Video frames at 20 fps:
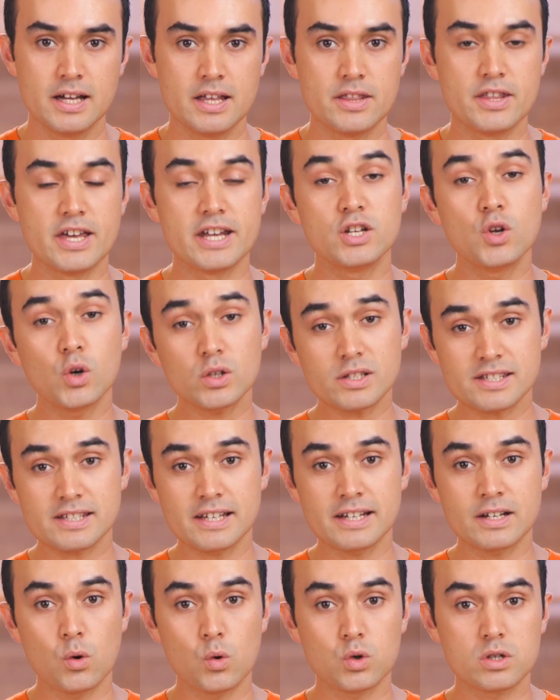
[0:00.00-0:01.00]
They're not
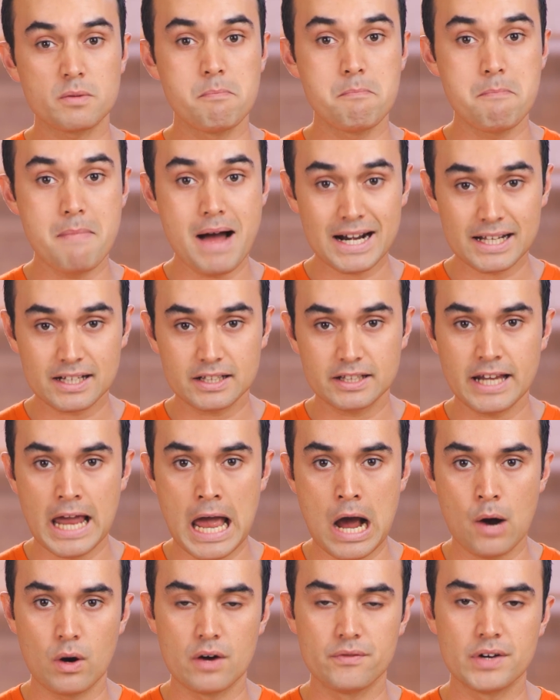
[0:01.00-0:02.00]
sent automatically,
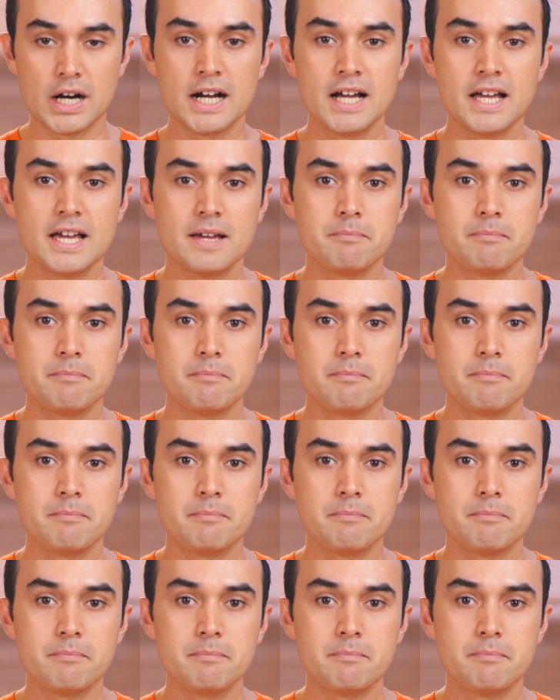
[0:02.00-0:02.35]
however,